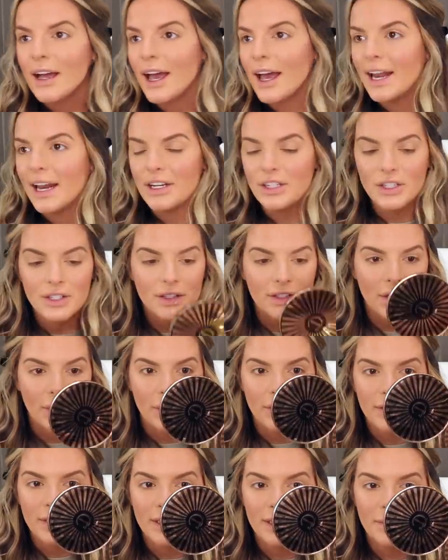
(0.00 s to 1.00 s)
And I just
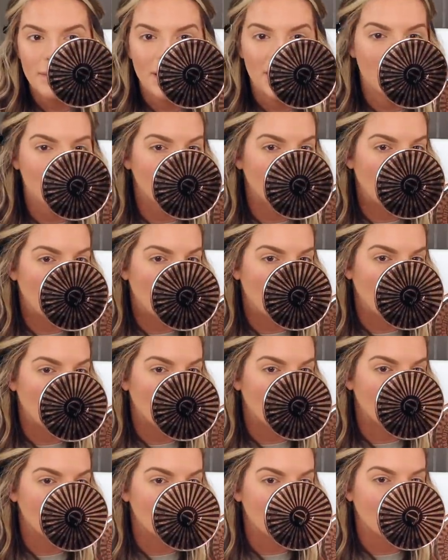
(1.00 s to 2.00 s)
noticed this because my
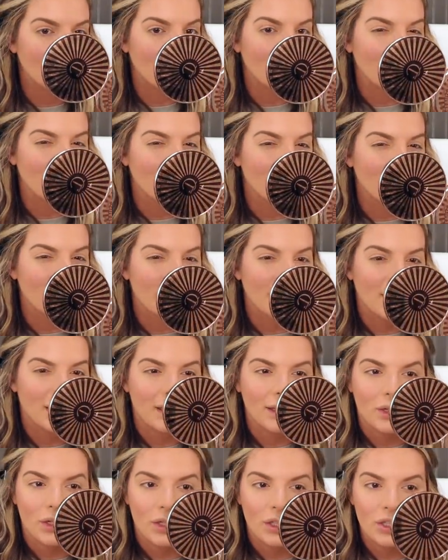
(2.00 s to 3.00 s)
pores look a little bit
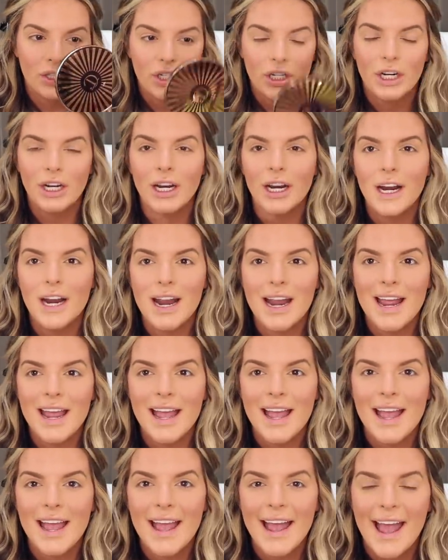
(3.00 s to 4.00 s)
larger.
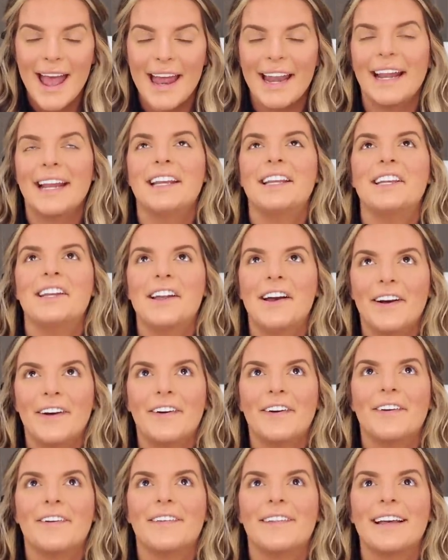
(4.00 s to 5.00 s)
And I
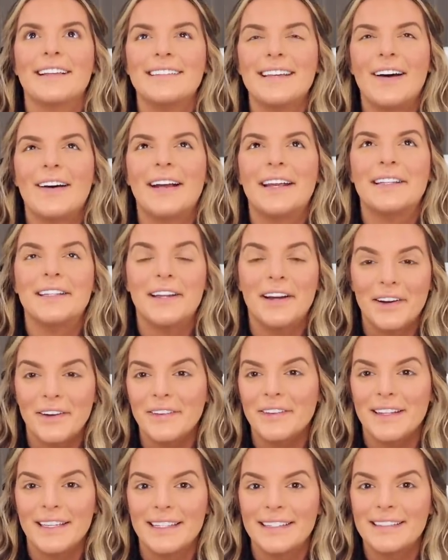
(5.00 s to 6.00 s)
know, that's how I
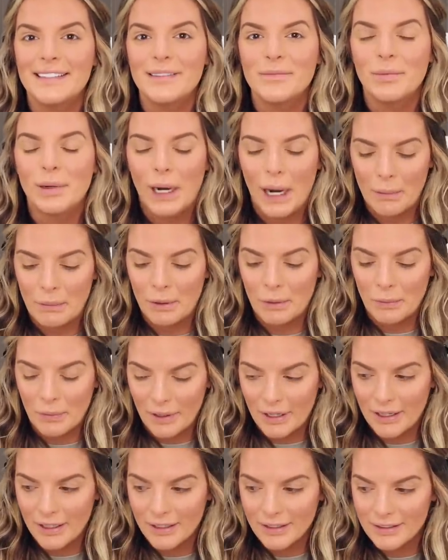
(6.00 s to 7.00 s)
know this primer
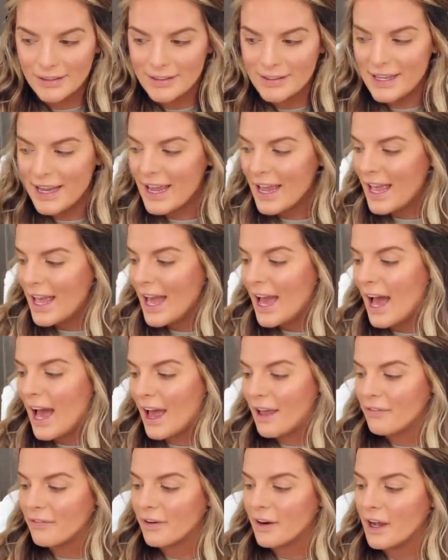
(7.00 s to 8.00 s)
works.
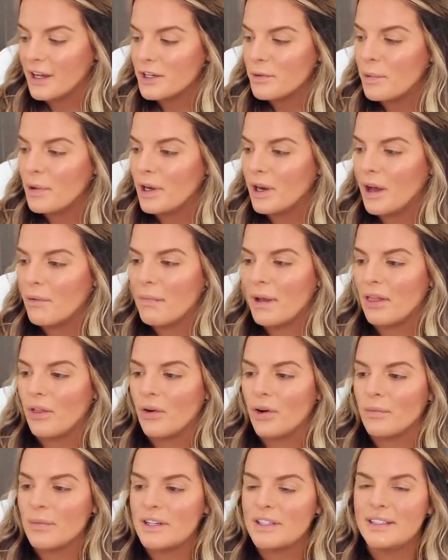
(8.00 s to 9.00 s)
I forgot to put on my
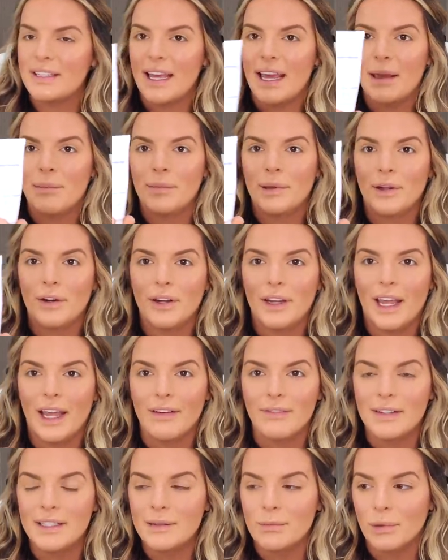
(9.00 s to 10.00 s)
Laura Mercier Pure
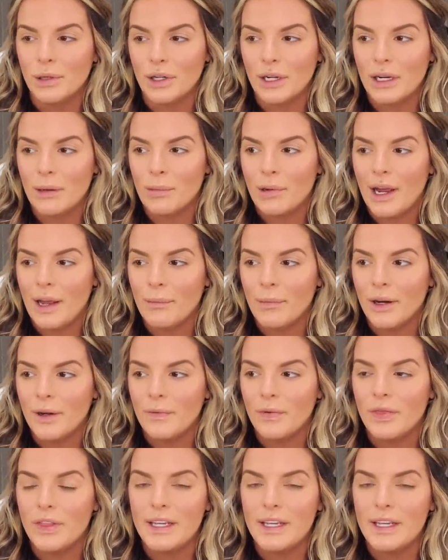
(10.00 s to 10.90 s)
Canvas Blurring Primer.